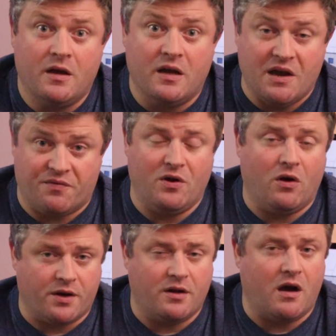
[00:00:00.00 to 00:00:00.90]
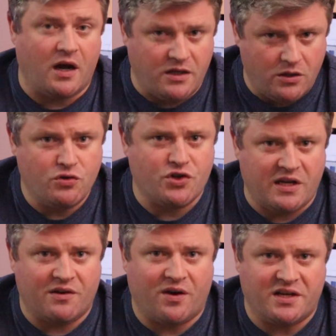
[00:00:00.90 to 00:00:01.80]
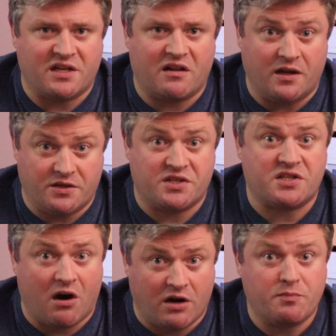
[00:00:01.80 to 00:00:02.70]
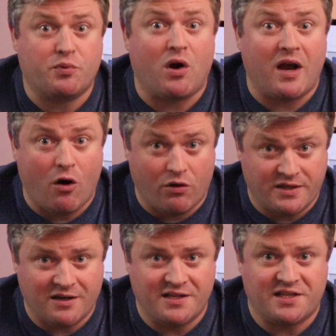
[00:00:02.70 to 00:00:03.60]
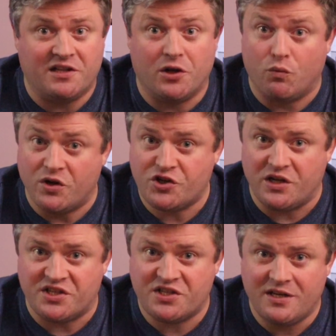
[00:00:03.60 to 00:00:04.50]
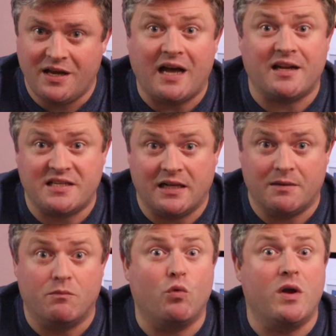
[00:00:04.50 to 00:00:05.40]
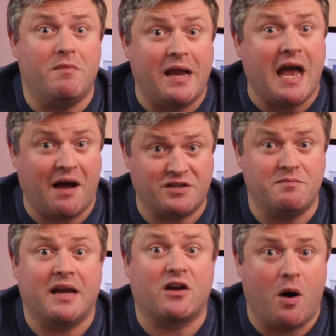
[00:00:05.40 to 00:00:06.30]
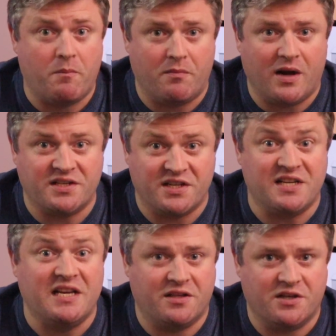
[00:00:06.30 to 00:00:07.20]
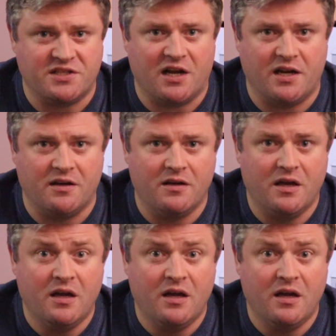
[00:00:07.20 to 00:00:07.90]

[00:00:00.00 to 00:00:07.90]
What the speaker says: If not, I usually advise the client to start prioritizing their wish list, and I tell them we may have to make compromises in the design.